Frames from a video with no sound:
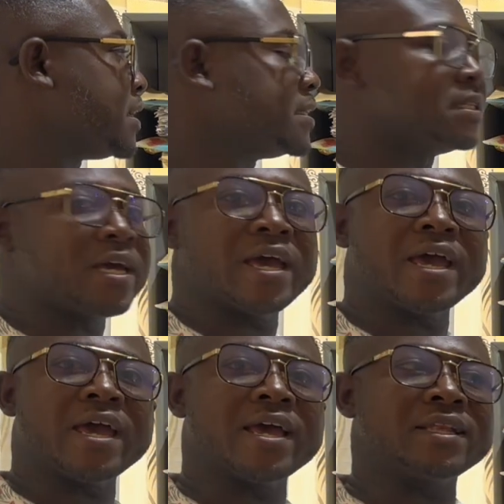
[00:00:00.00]

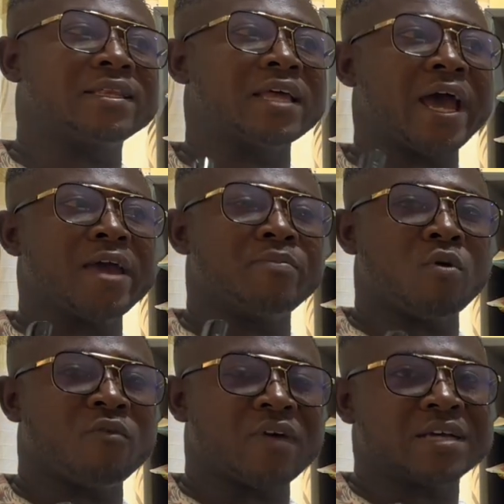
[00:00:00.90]
the type
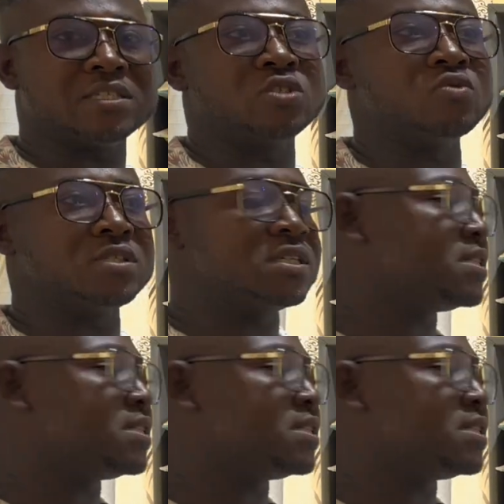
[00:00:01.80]
of acidosis